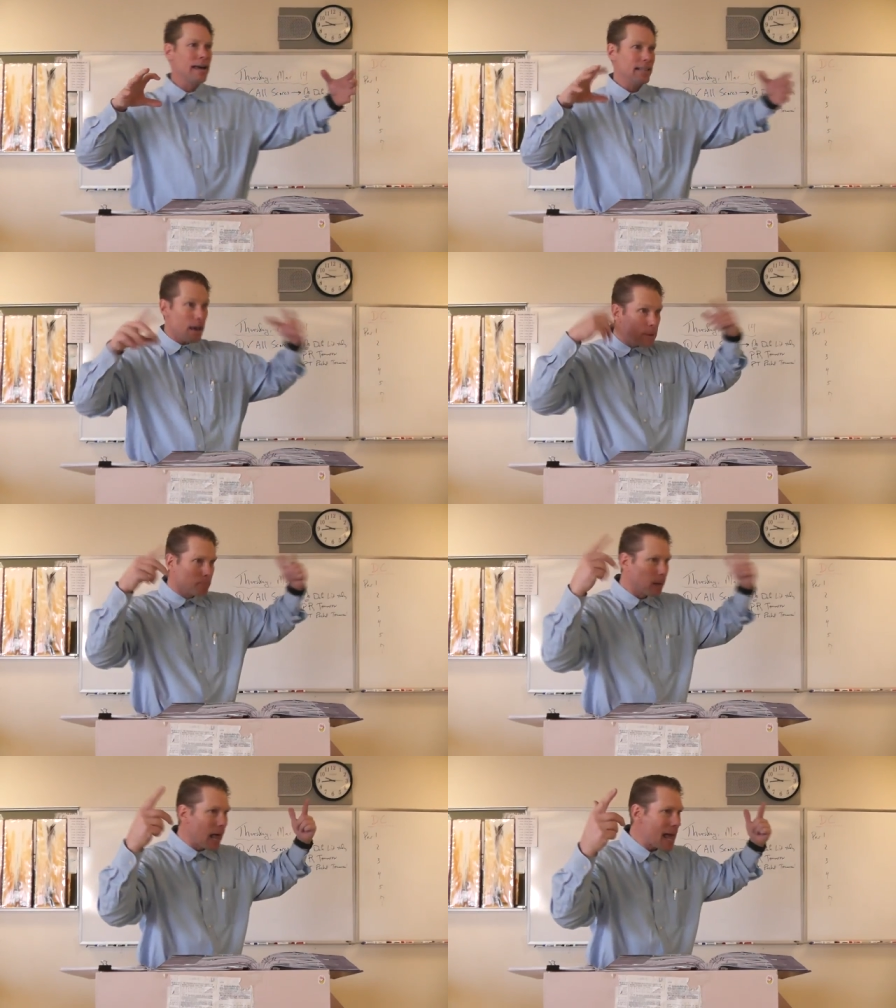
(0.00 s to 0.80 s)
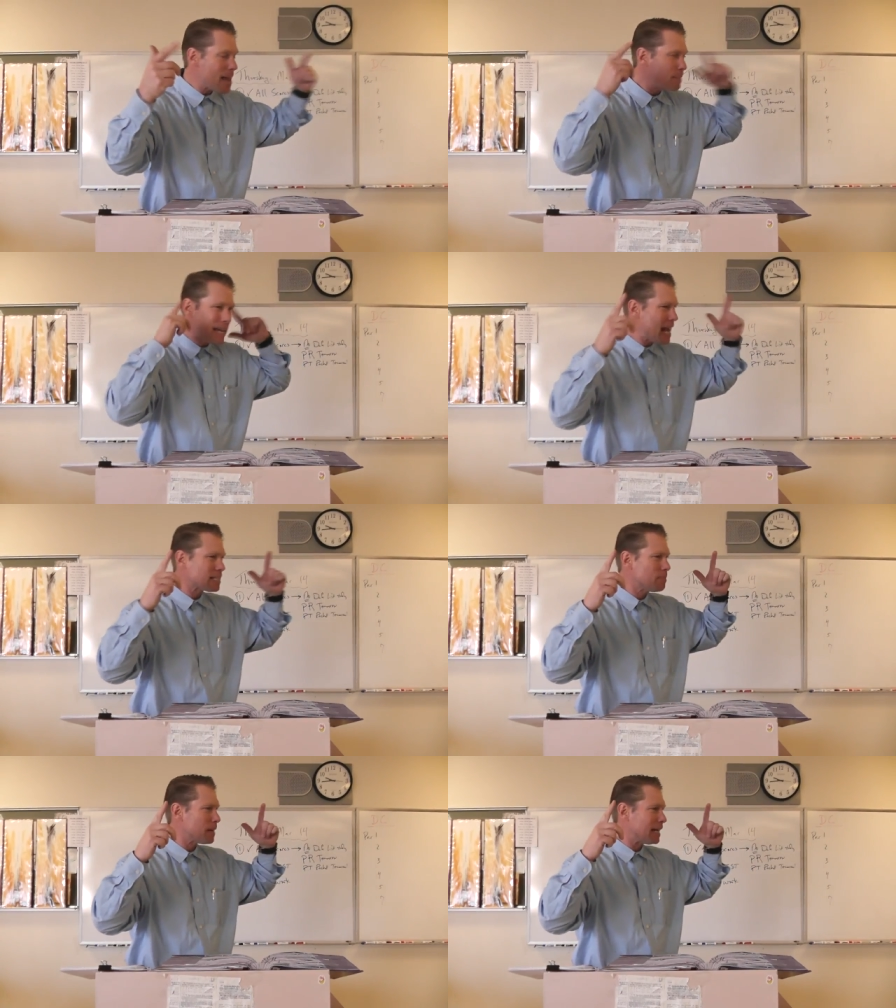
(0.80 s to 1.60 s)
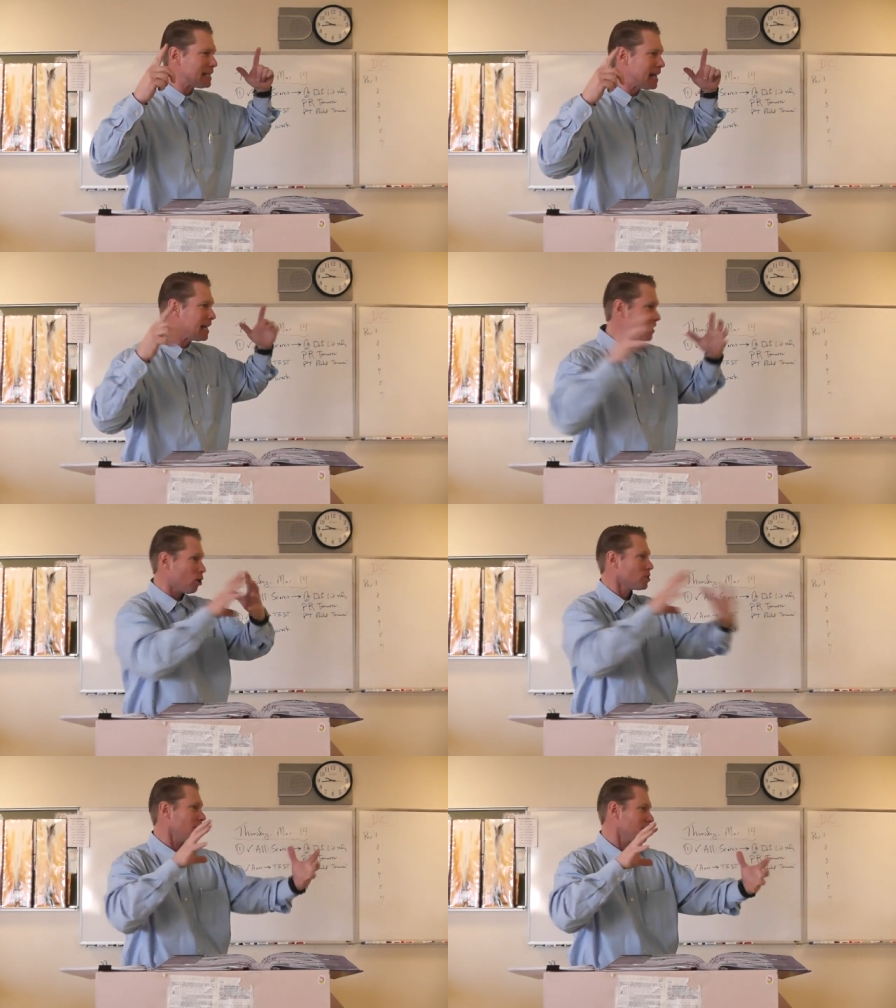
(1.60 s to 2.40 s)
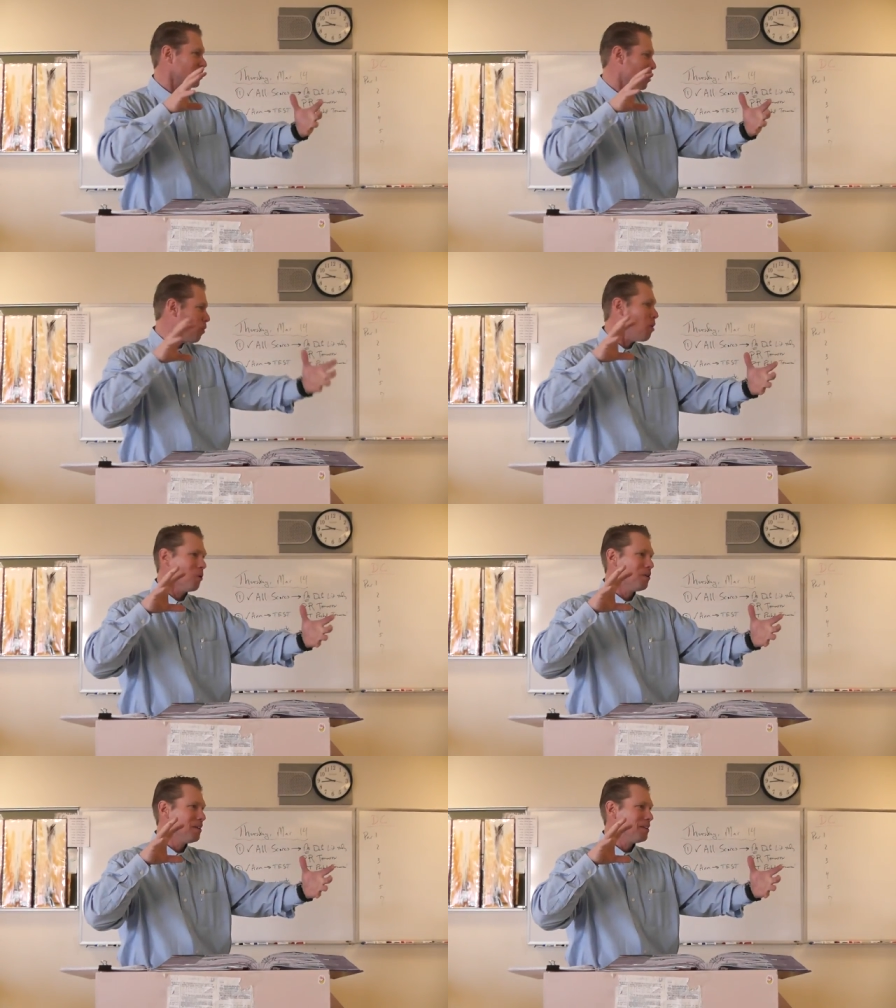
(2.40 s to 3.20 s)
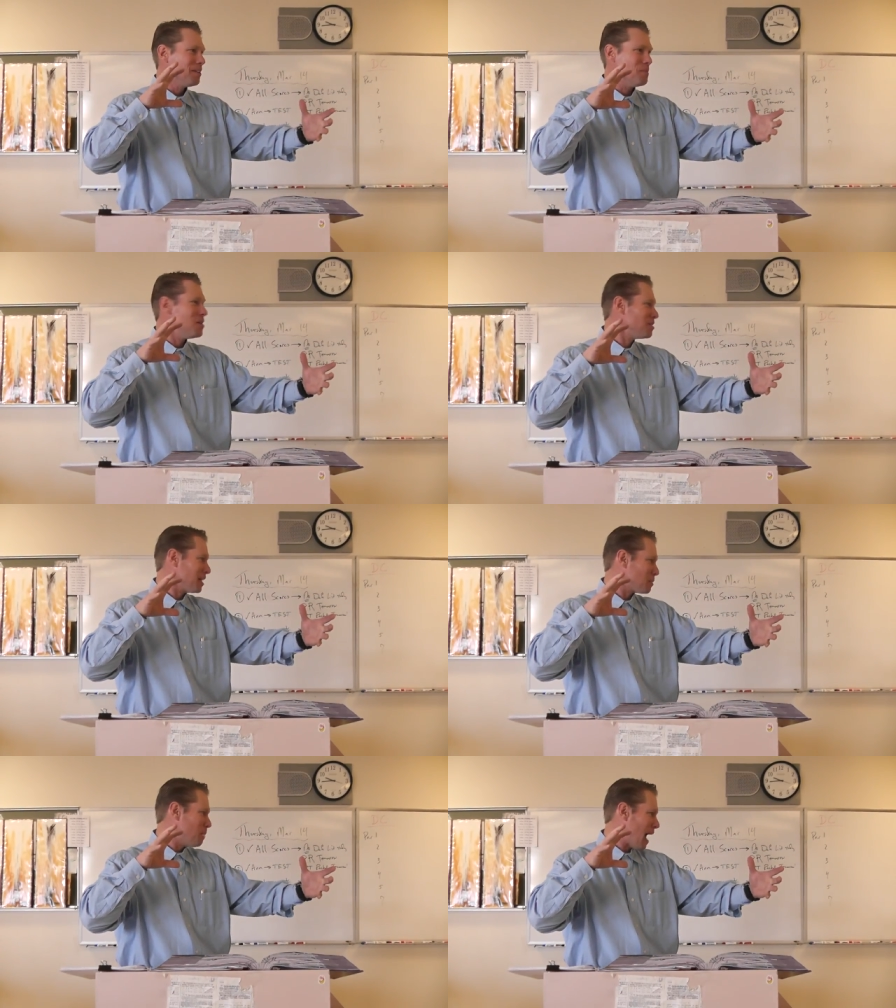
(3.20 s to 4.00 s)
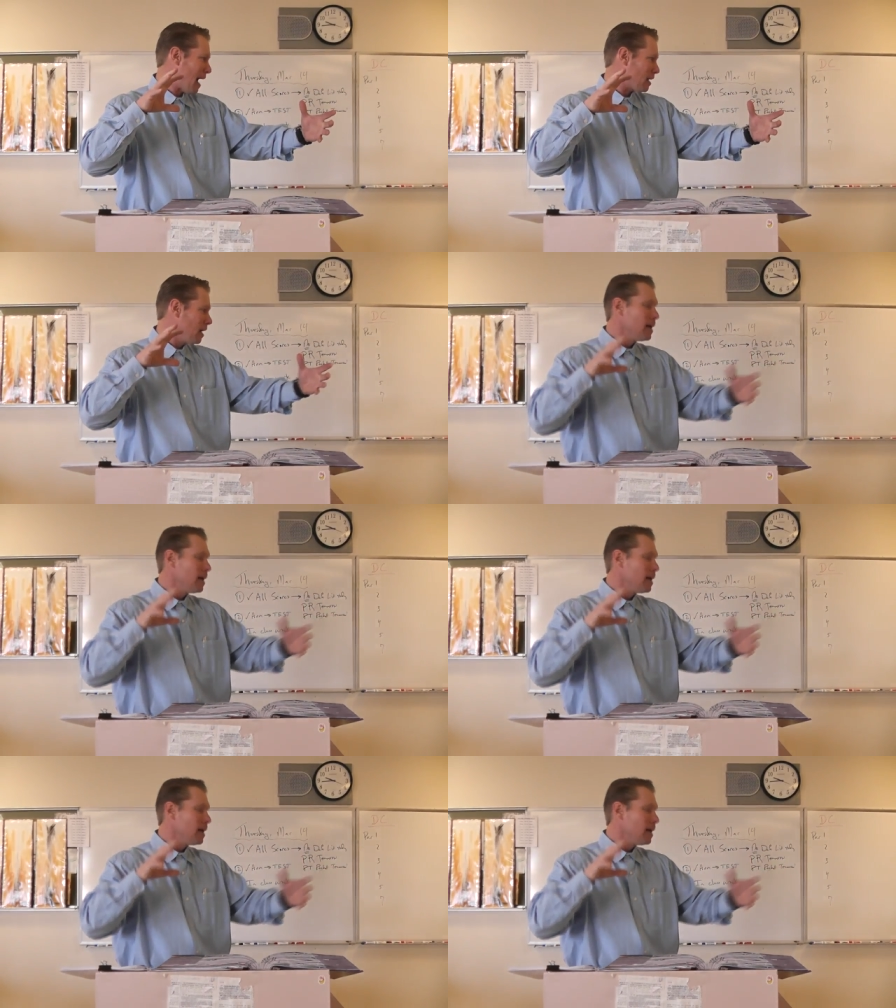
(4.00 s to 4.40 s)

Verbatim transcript: They've been playing, but he hasn't been attending. And then all of a sudden it's like, whoa, the music's back